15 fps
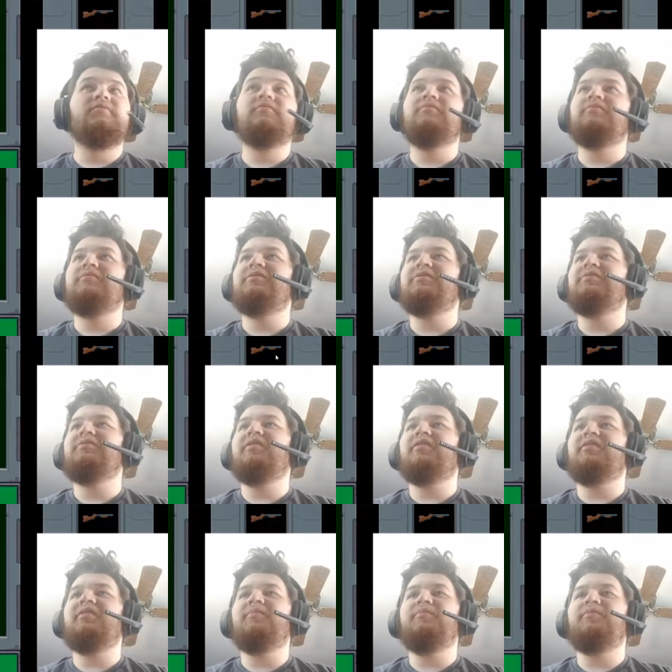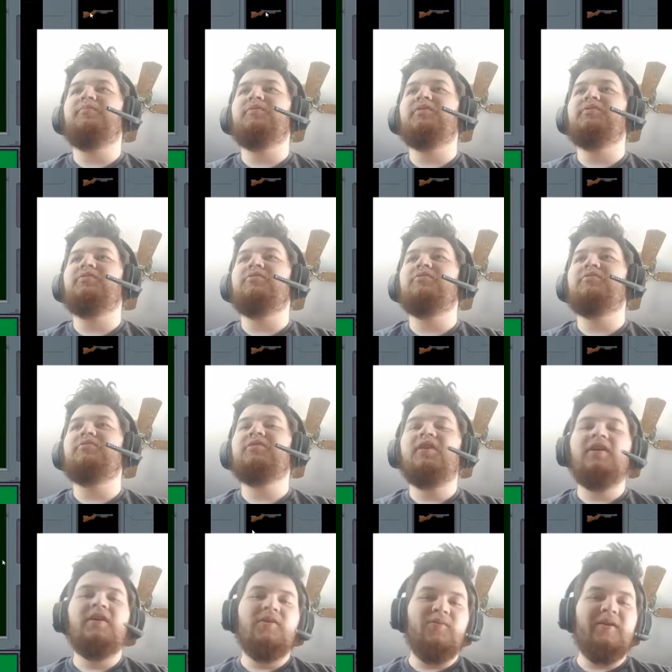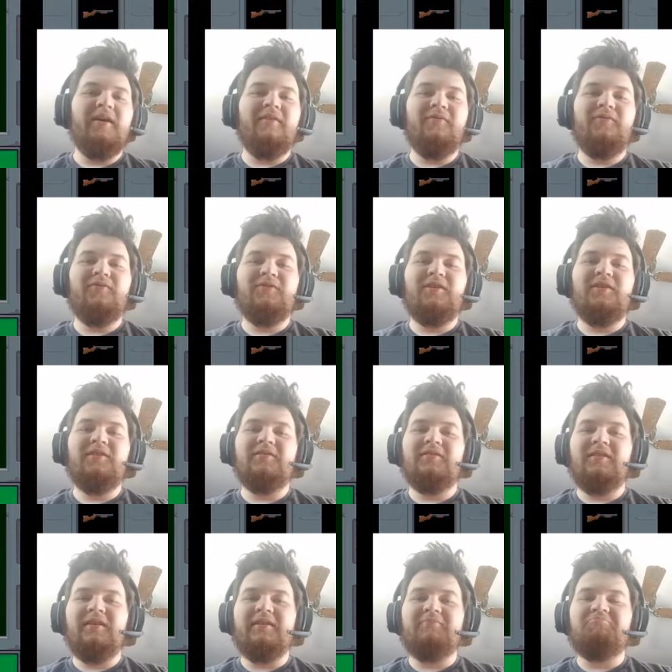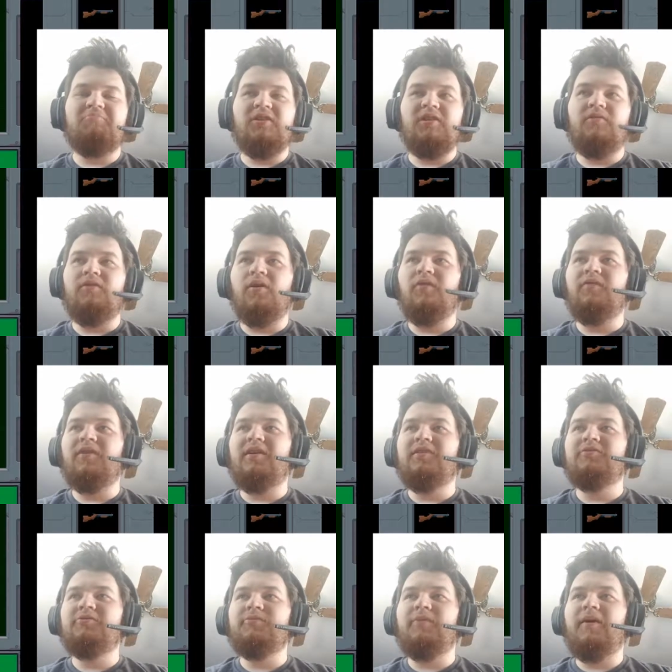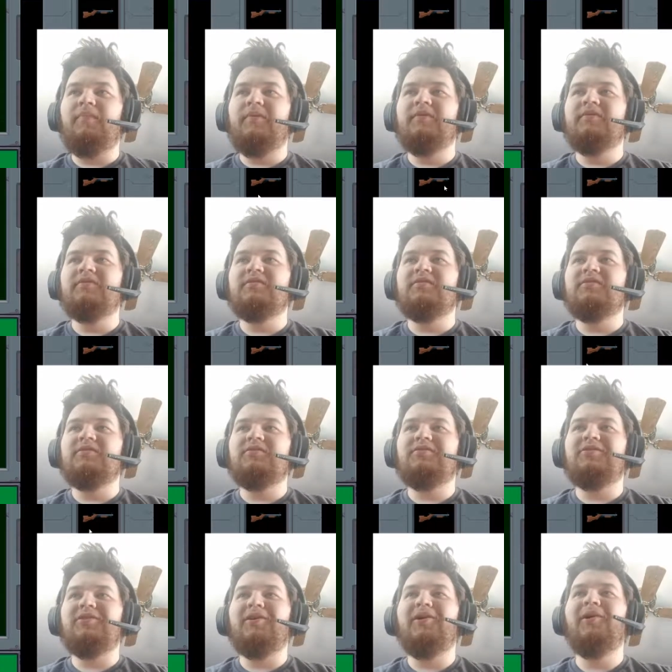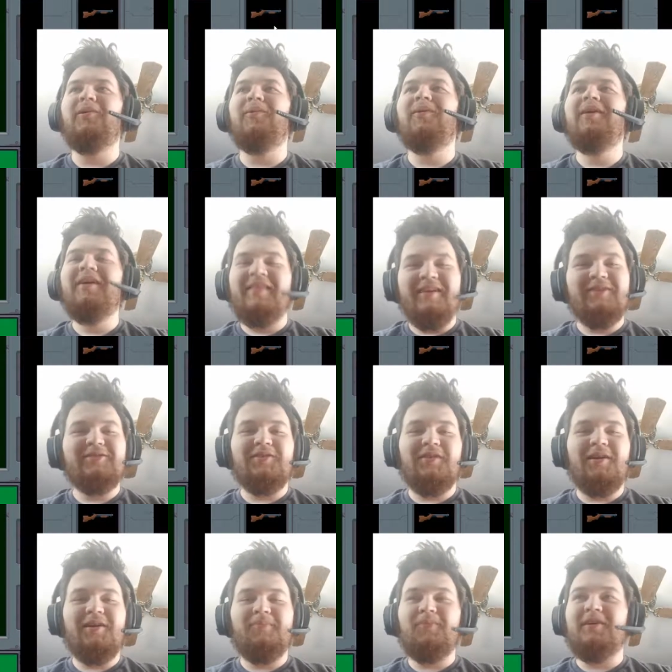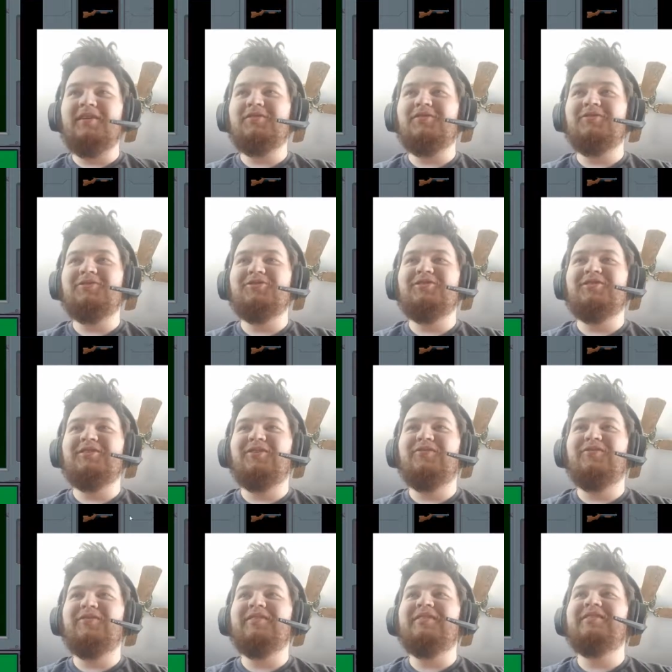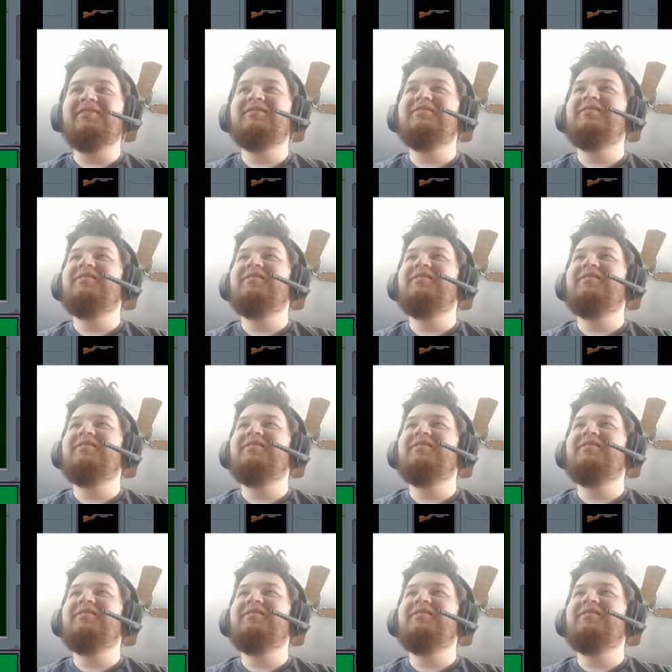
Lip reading: still got a couple placeholders. We have over 100 weapons, so there's a lot of placeholders still for these.